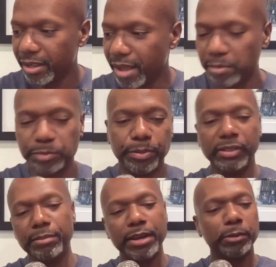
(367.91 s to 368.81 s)
I was putting
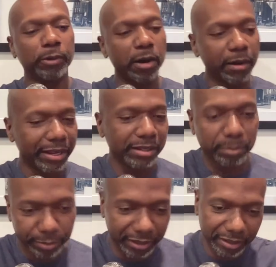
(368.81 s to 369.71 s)
them in wrong, hitting the
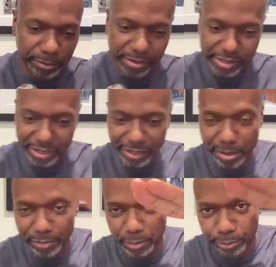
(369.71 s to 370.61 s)
button, the machine
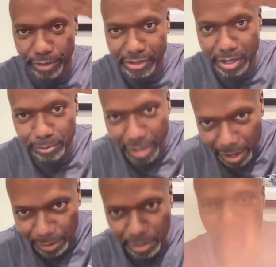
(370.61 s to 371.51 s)
the press come
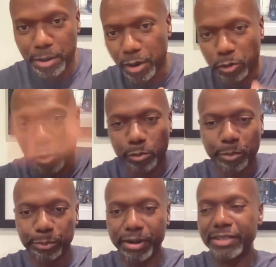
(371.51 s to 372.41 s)
down and
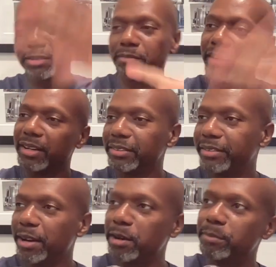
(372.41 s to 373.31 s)
press them,
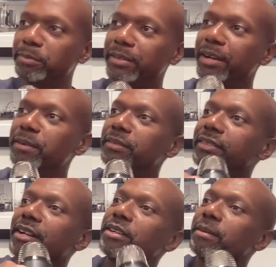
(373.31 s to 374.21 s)

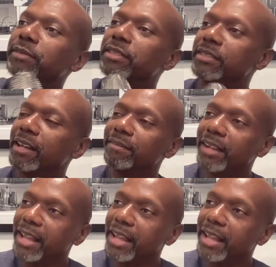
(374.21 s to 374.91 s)
tearing up the stuff.